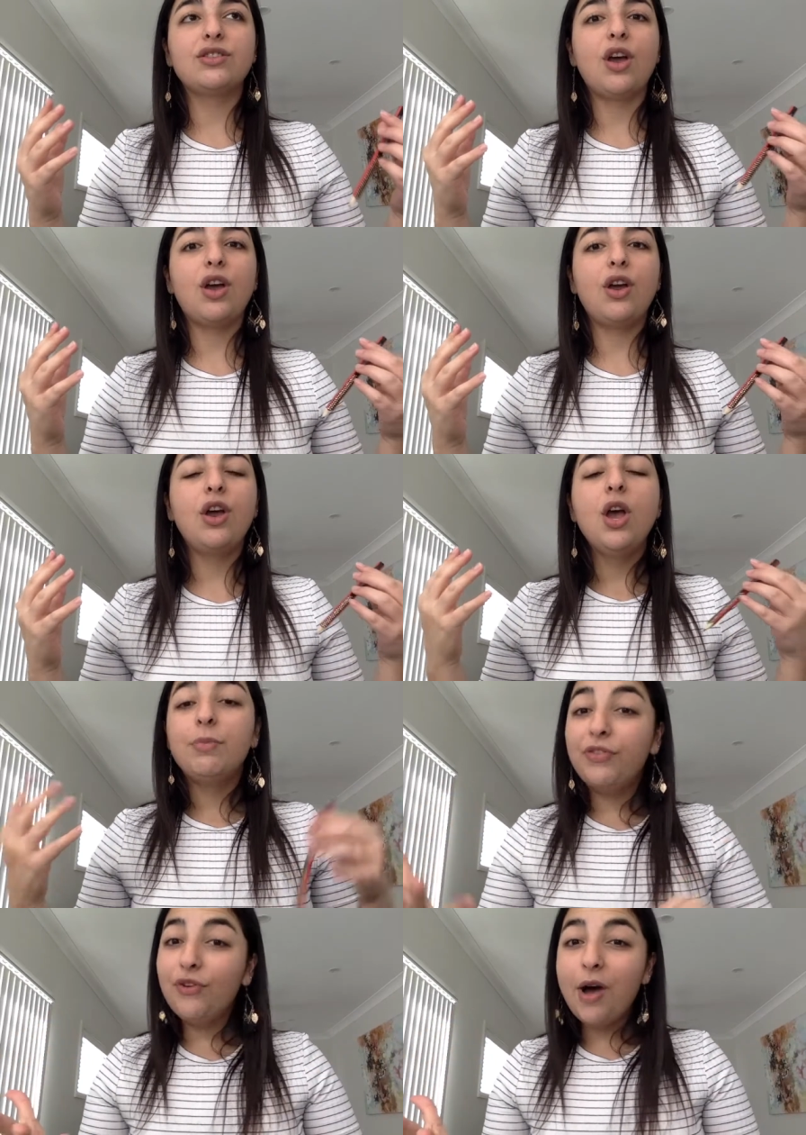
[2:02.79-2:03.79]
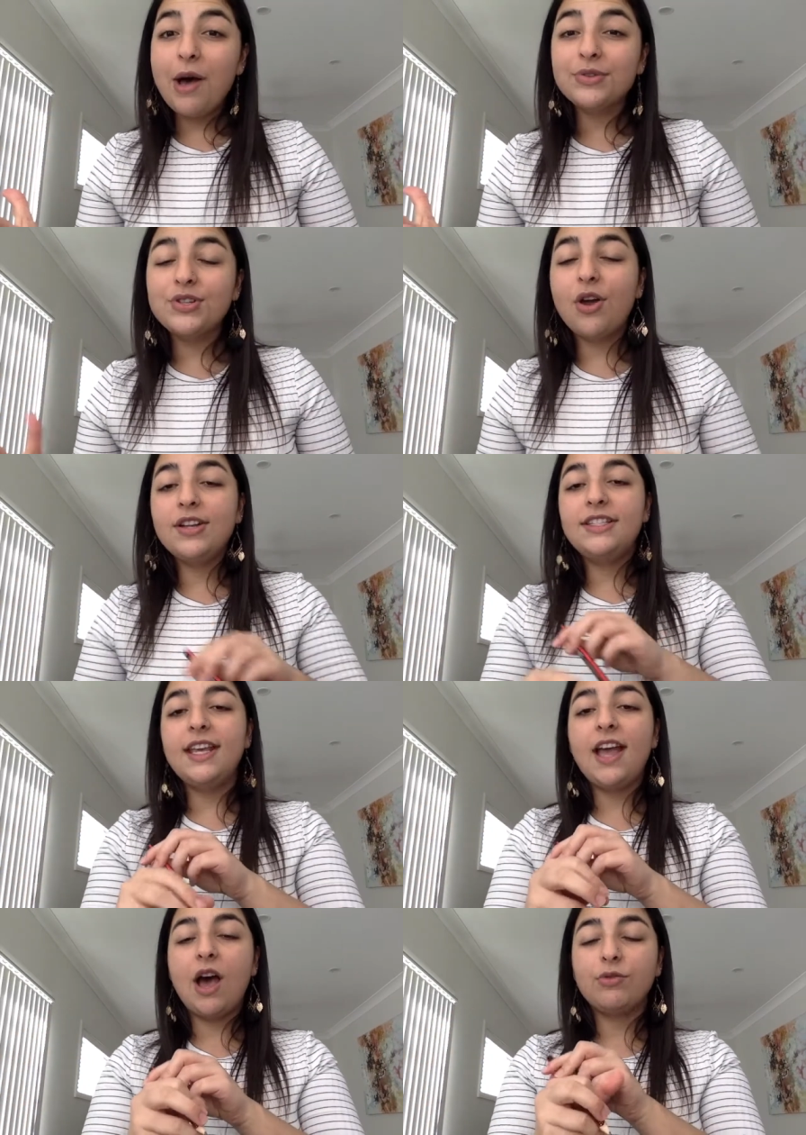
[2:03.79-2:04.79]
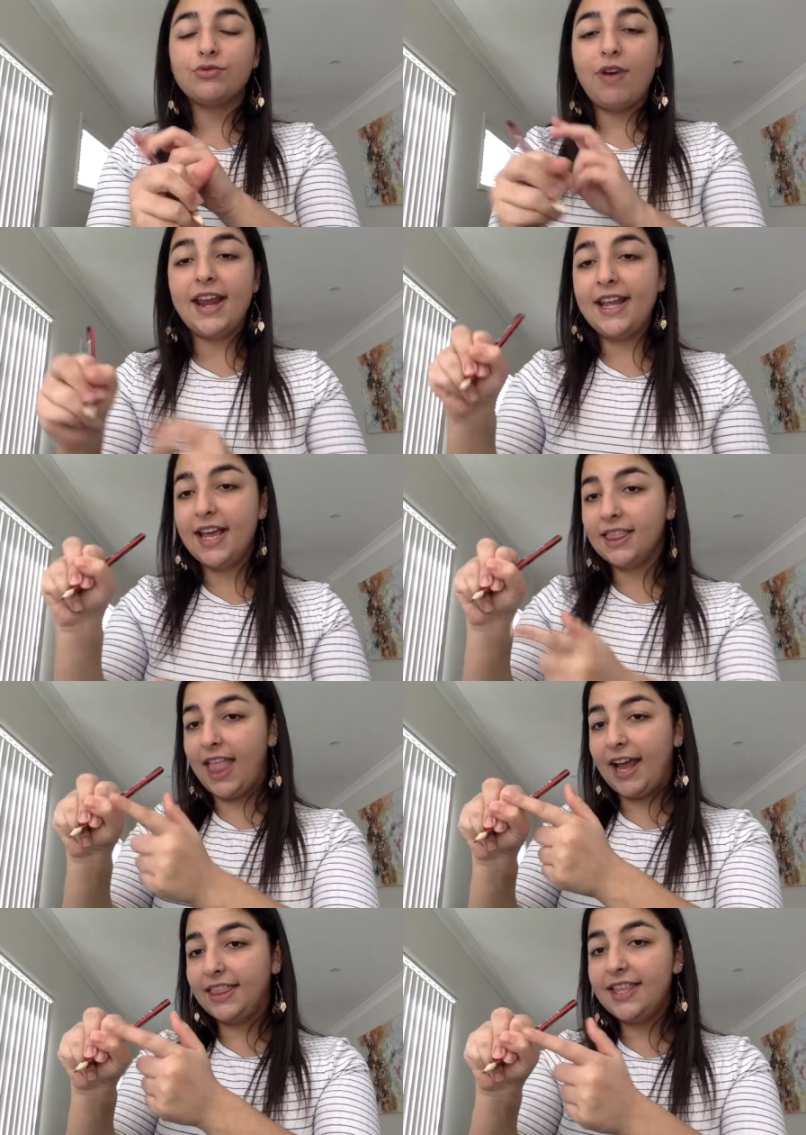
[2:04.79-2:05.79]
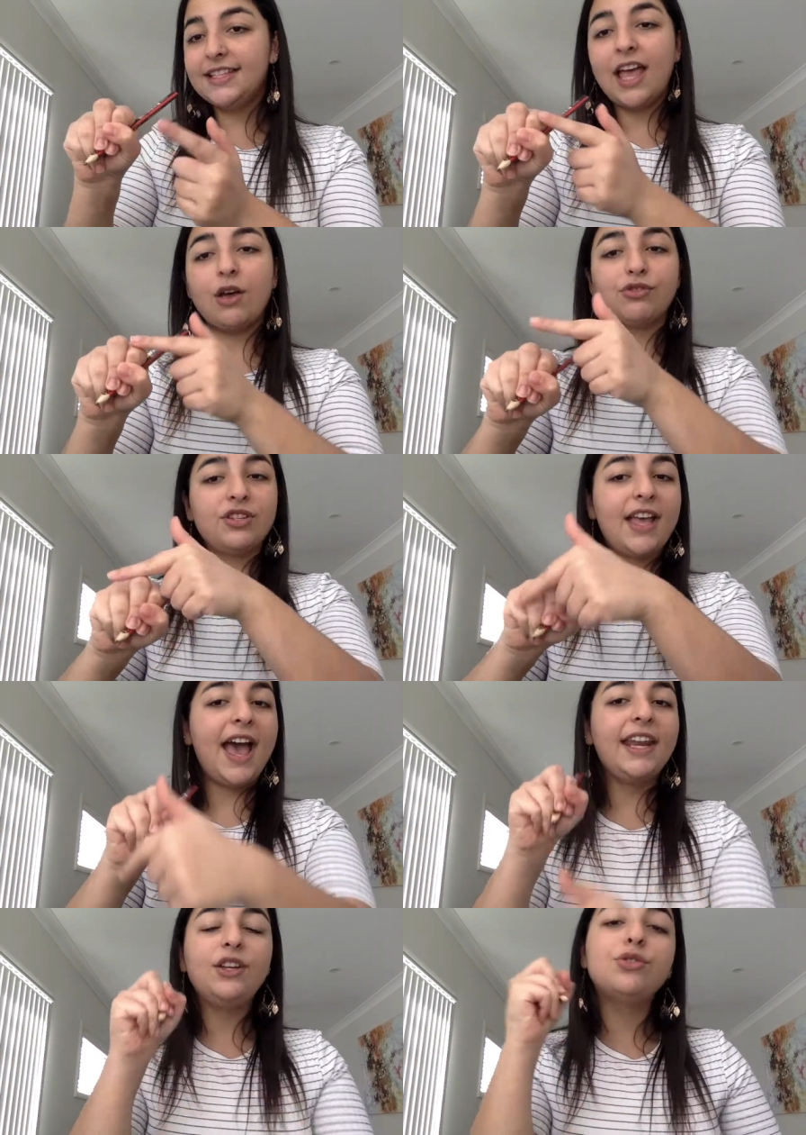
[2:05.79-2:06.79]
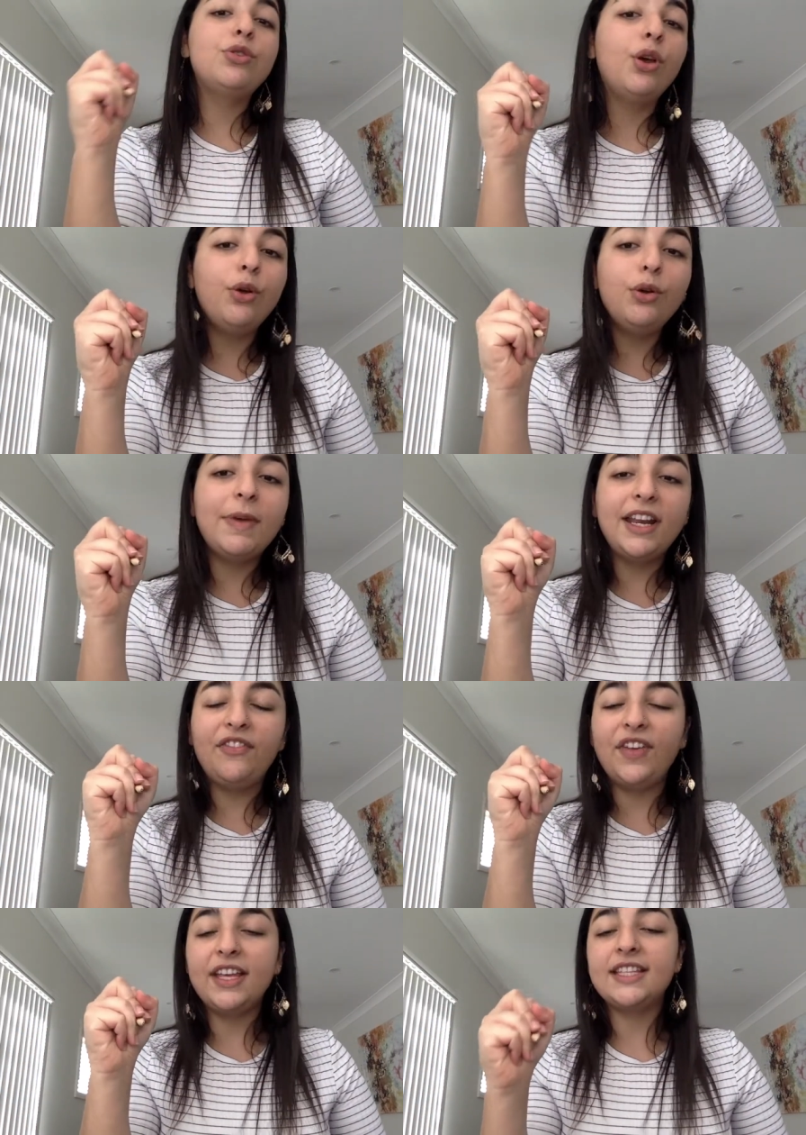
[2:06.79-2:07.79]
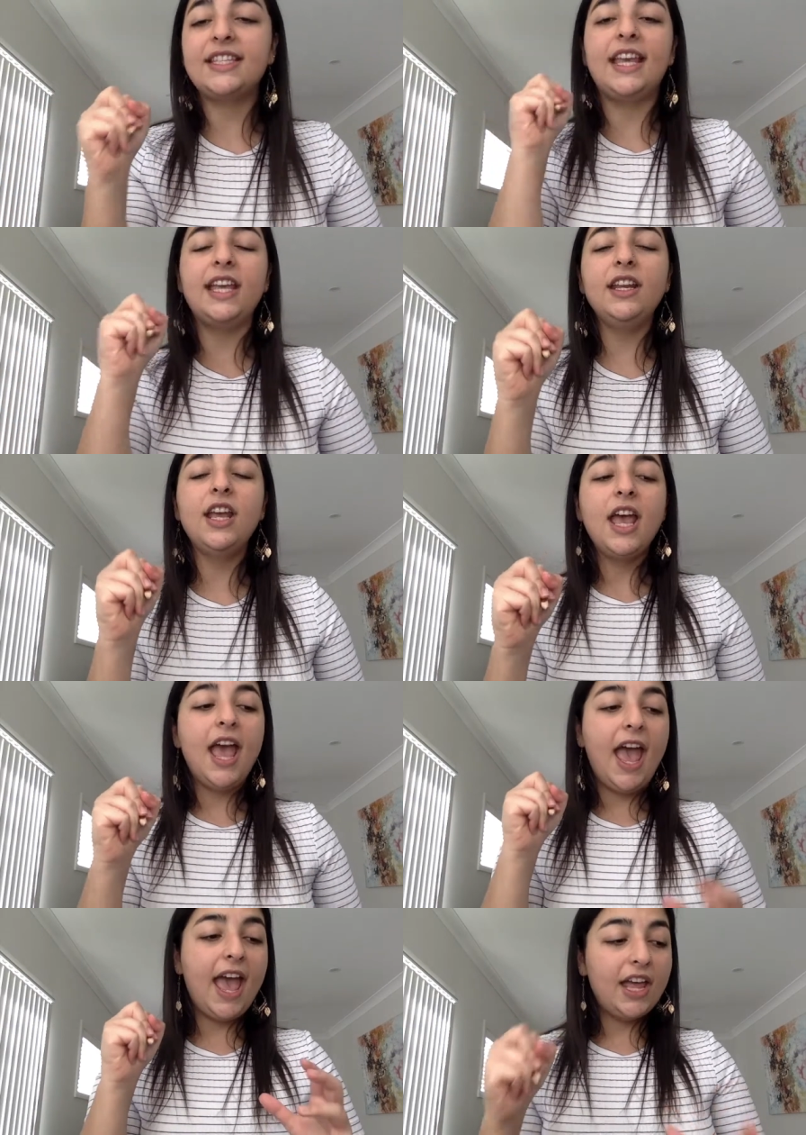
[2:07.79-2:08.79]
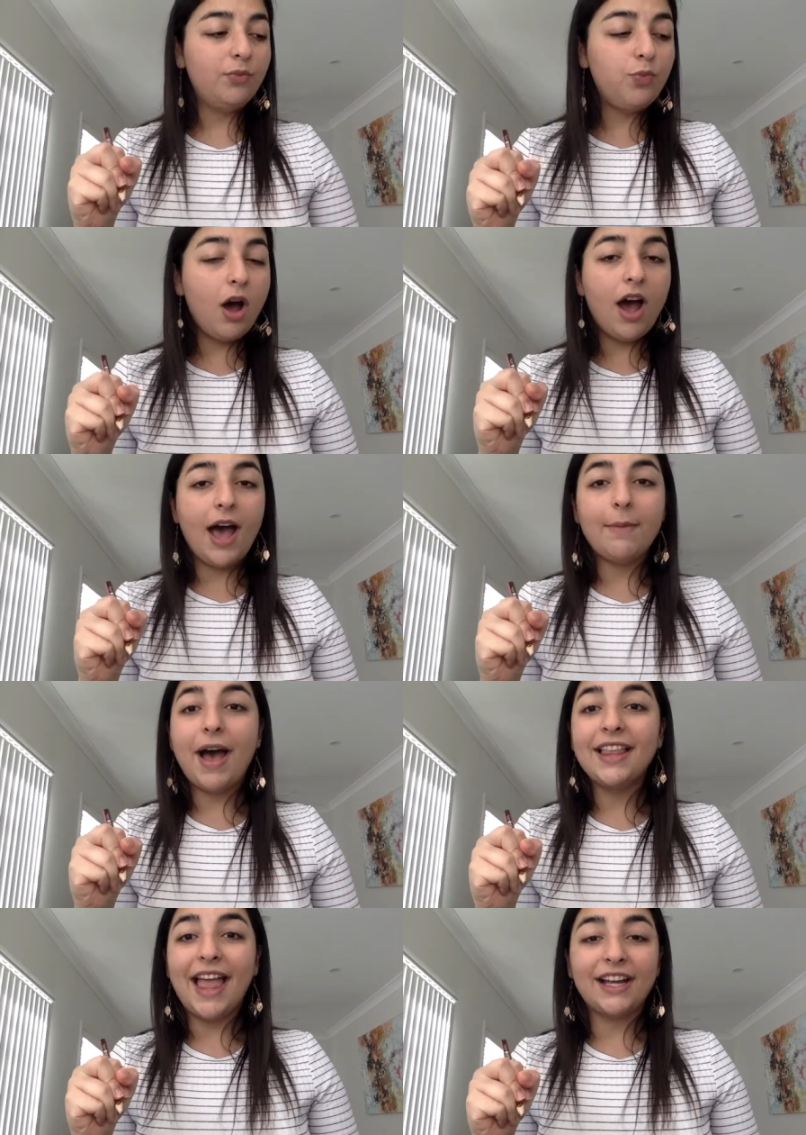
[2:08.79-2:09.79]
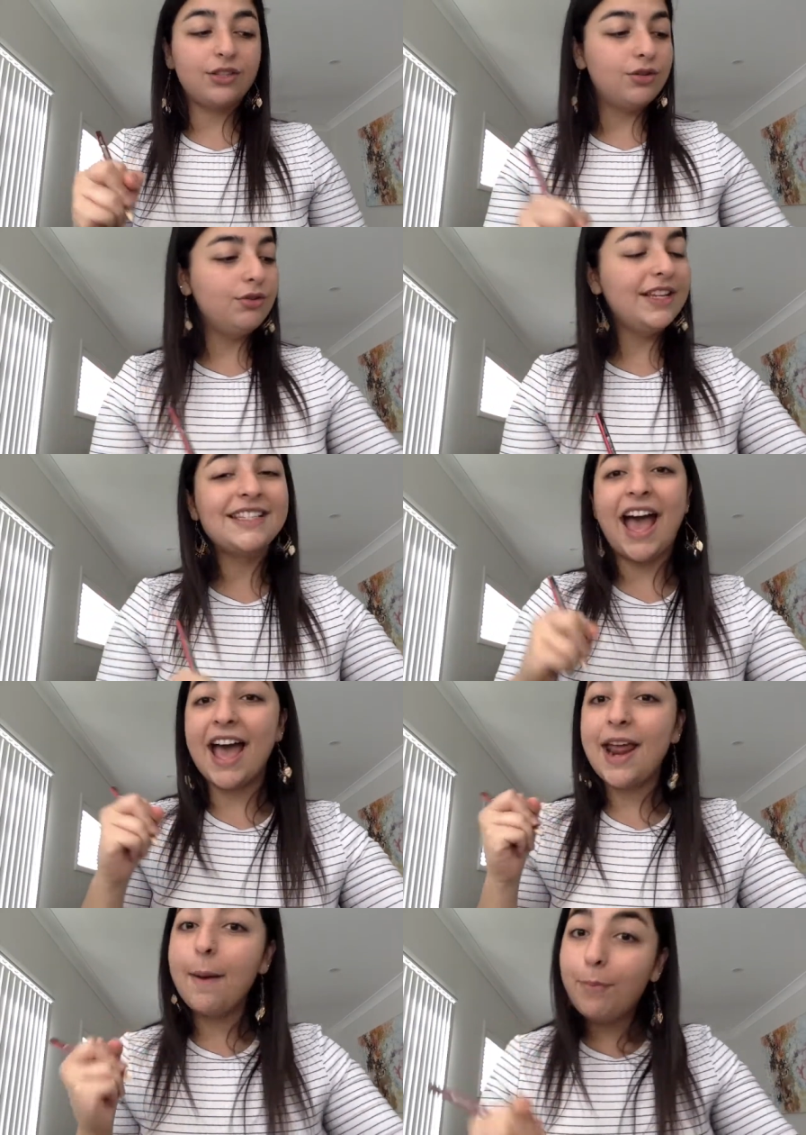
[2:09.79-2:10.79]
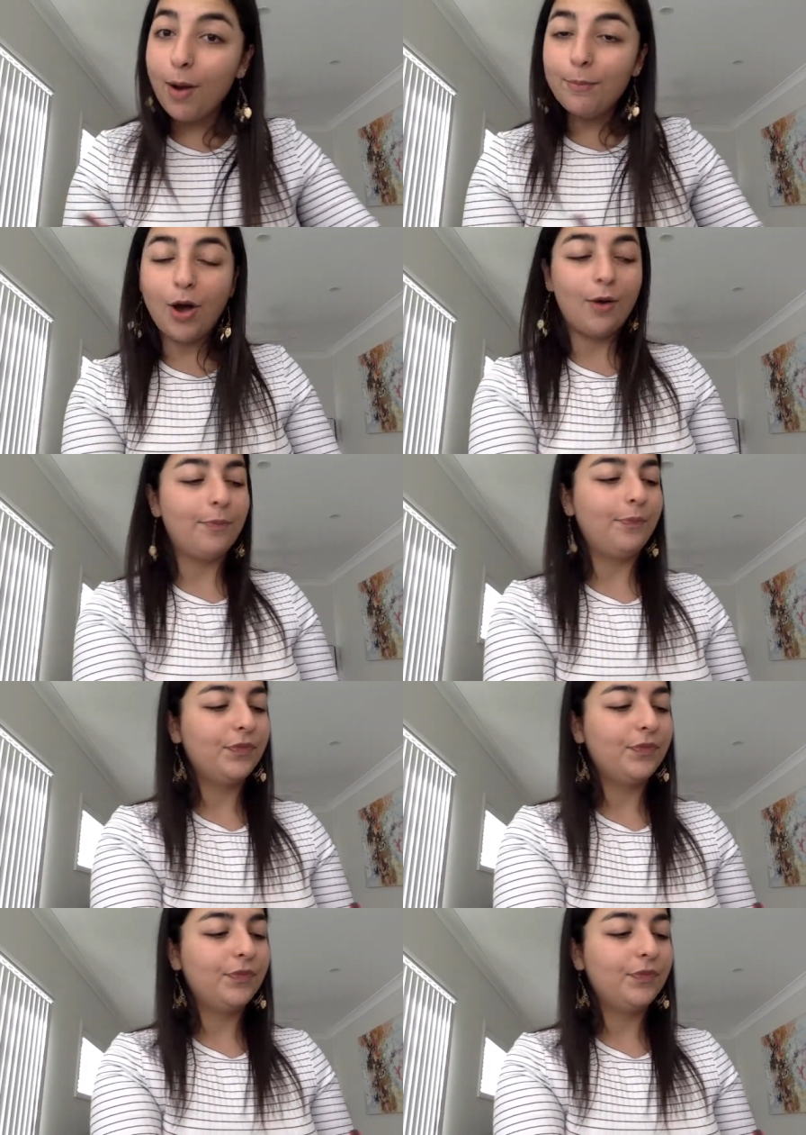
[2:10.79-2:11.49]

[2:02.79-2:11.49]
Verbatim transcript: So before I was an OT, I was writing like this. I was just adding too many fingers in. And what um, I like to do is add a pom-pom